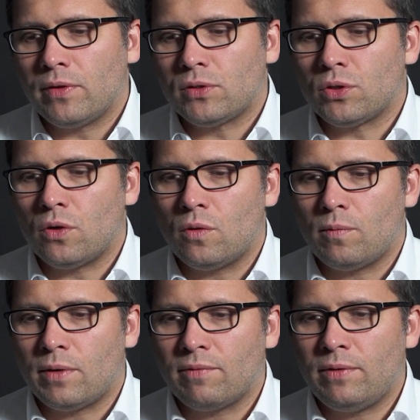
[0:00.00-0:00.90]
So
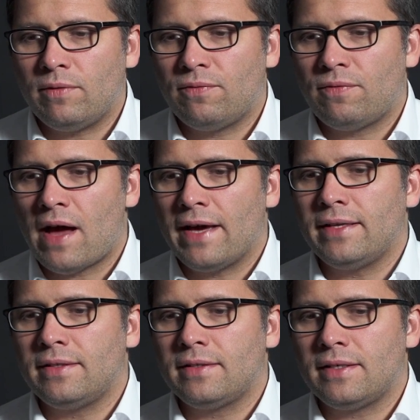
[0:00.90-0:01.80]
what we
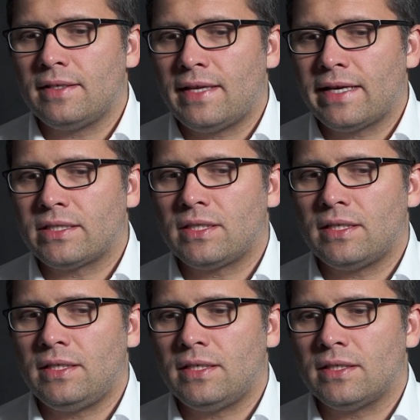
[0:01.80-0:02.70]
find in the next
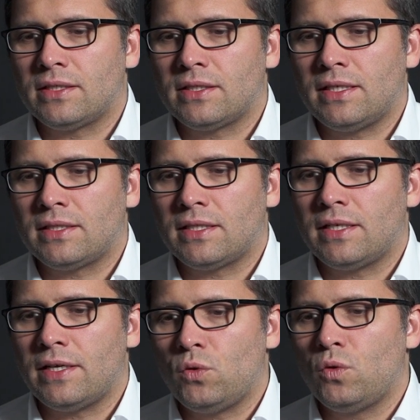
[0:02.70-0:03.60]
10 years is
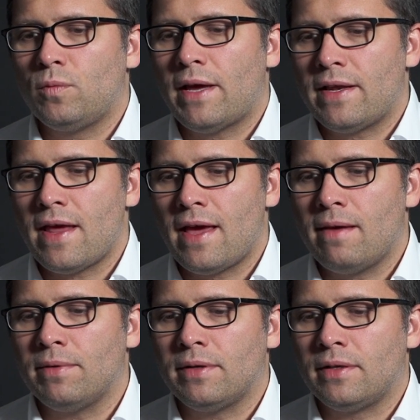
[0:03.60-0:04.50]
that Hadoop
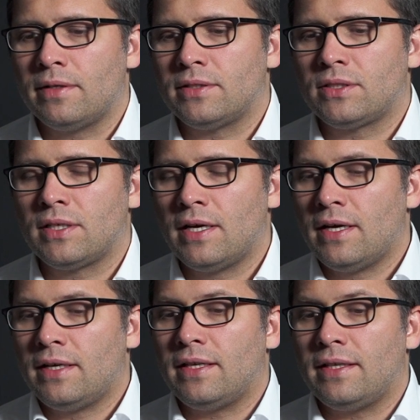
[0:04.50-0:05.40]
enables
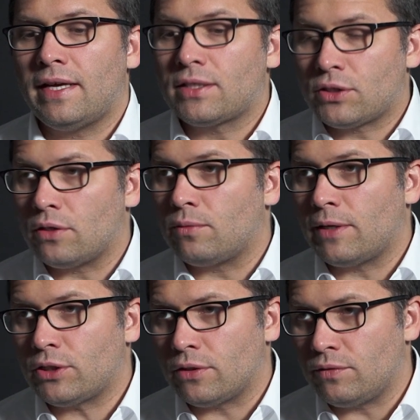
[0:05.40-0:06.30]
the next
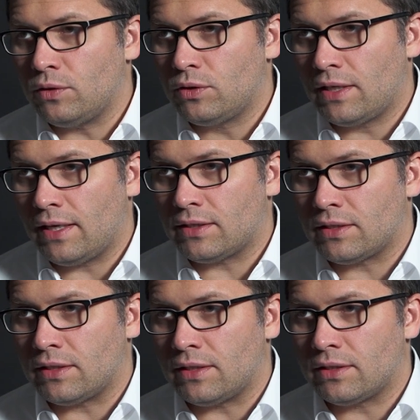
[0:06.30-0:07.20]
generation of use
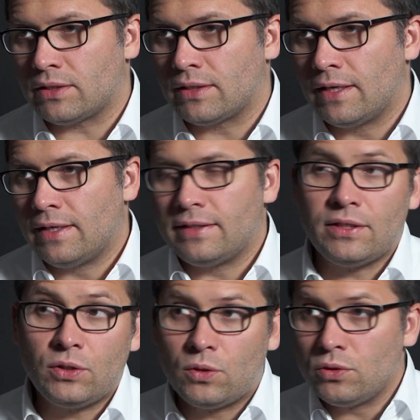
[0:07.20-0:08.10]
cases
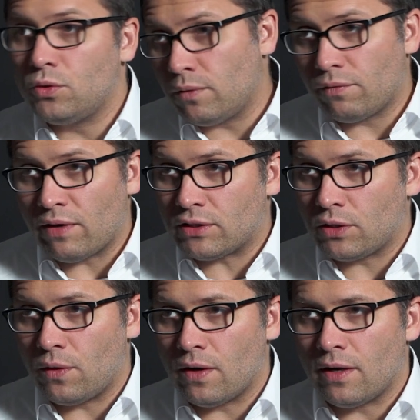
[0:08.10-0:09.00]
that you couldn't do with
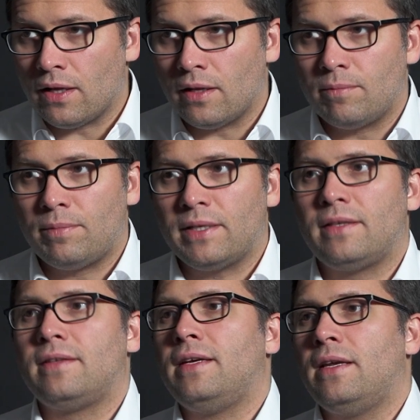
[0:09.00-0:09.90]
SQL, but
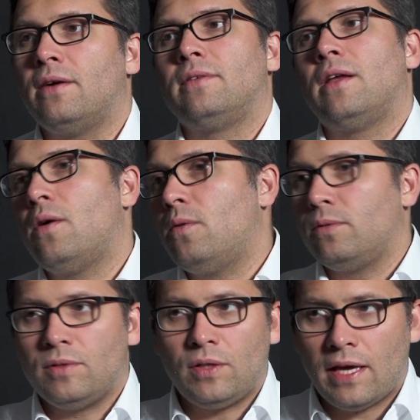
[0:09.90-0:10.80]
you know, now
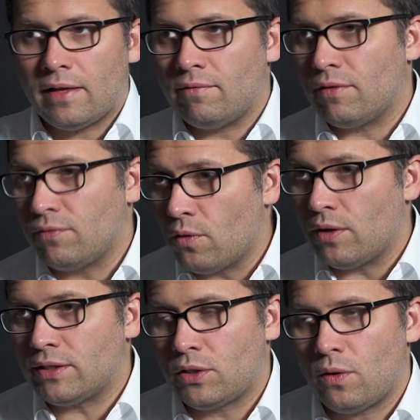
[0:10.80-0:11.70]
you can with no
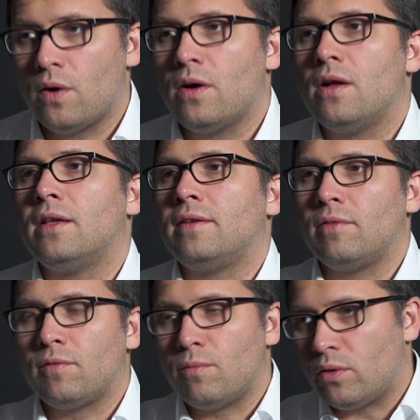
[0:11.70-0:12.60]
SQL and
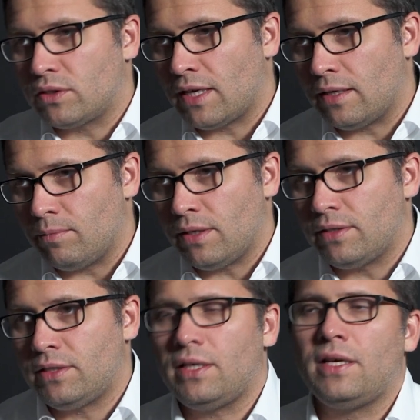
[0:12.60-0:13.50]
with more
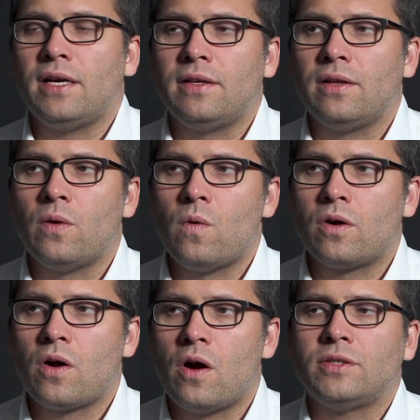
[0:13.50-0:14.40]
scalability and a
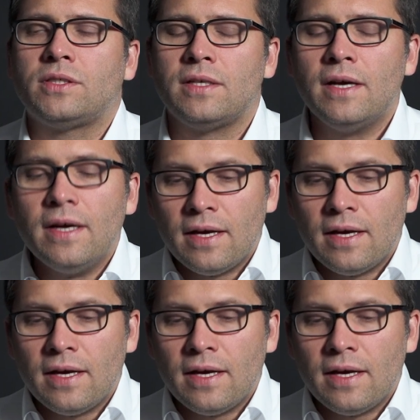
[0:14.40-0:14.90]
lower cost